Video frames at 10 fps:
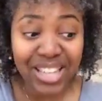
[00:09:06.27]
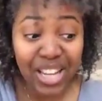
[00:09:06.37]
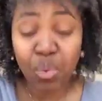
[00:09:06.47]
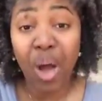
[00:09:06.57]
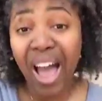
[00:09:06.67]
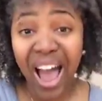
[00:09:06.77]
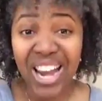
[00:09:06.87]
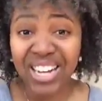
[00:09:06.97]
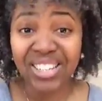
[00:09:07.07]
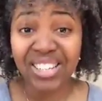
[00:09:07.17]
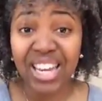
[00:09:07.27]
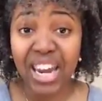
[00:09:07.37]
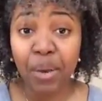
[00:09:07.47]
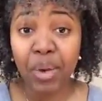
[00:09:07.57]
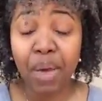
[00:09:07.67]
That's why I didn't
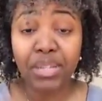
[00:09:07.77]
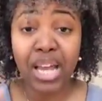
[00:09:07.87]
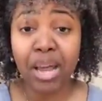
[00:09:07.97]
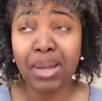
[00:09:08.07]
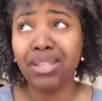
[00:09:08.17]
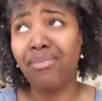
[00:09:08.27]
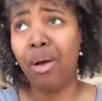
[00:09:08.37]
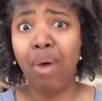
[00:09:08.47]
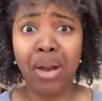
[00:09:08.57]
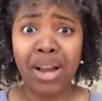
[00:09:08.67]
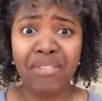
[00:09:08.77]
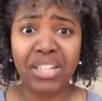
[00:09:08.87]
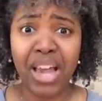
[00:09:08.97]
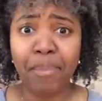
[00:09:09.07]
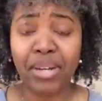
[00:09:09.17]
see when I was telling myself, oh, I don't have the
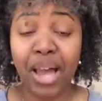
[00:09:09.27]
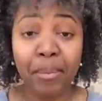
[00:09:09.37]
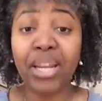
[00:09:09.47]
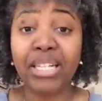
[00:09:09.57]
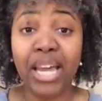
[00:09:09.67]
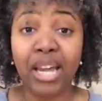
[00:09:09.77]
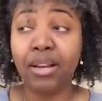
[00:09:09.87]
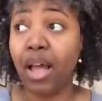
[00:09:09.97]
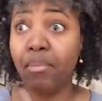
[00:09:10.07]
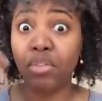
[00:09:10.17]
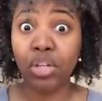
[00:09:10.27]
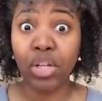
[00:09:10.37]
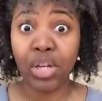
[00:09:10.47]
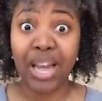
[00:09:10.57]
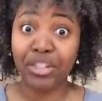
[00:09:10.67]
time, that I'm going to take a
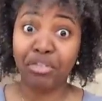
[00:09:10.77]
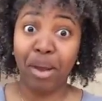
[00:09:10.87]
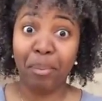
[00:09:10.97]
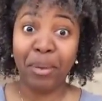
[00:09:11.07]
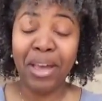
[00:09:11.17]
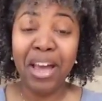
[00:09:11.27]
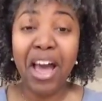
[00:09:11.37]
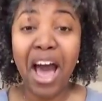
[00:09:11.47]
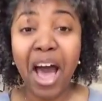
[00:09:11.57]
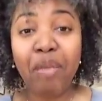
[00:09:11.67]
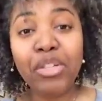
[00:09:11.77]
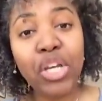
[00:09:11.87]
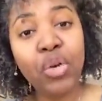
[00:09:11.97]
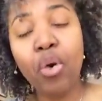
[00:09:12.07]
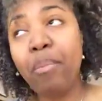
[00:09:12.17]
nice trip
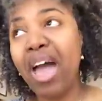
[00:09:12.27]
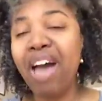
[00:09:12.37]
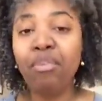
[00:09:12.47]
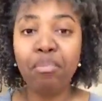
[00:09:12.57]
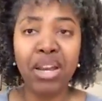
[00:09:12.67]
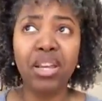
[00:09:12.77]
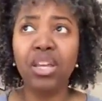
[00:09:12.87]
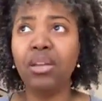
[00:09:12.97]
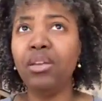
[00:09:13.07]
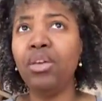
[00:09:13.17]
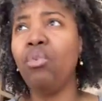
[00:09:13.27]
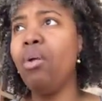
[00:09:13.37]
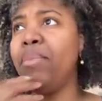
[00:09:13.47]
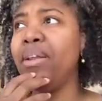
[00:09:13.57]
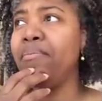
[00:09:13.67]
to Europe. I haven't been to
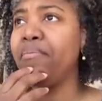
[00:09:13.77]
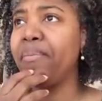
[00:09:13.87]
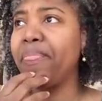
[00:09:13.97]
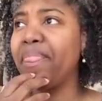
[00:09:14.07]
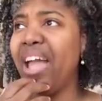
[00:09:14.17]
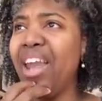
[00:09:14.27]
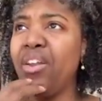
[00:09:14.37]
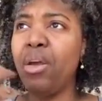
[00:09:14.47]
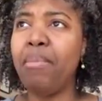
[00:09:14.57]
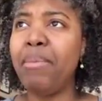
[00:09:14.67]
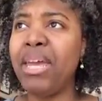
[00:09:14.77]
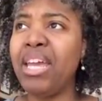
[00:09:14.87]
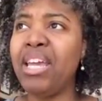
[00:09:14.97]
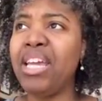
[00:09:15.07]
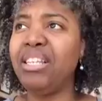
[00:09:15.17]
Europe in, I don't know,
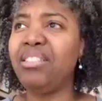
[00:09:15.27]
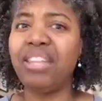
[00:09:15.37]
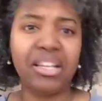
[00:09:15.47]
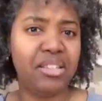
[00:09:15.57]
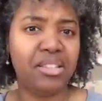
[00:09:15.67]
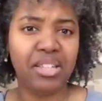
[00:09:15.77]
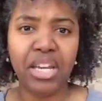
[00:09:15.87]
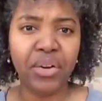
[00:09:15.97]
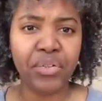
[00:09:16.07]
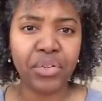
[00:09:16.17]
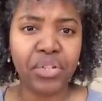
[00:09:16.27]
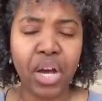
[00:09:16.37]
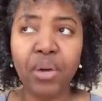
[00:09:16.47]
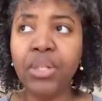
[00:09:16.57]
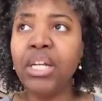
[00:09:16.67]
maybe 6 years or
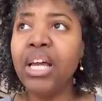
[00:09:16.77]
so.